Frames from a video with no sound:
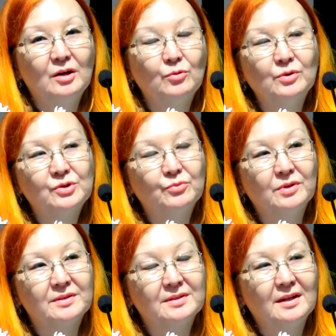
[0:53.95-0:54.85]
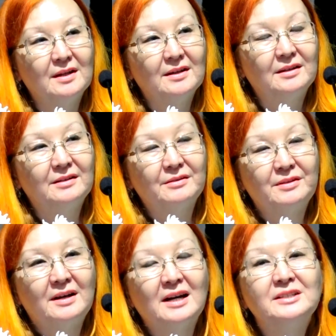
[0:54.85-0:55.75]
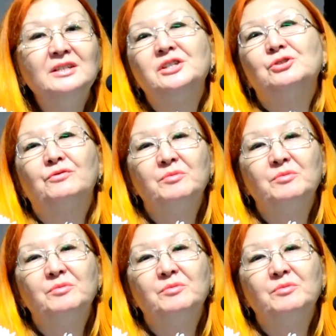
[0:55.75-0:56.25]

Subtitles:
What was the identity of